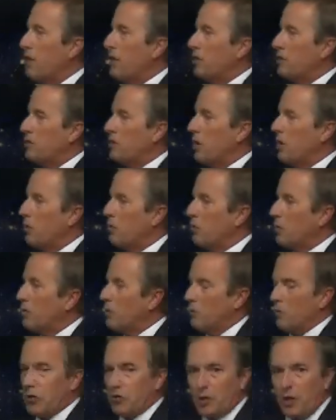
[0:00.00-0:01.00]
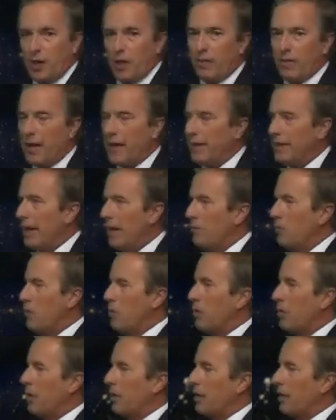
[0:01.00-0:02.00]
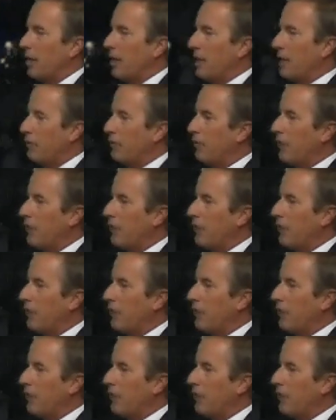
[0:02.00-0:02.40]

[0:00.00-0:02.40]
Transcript: So we'll talk about that more in the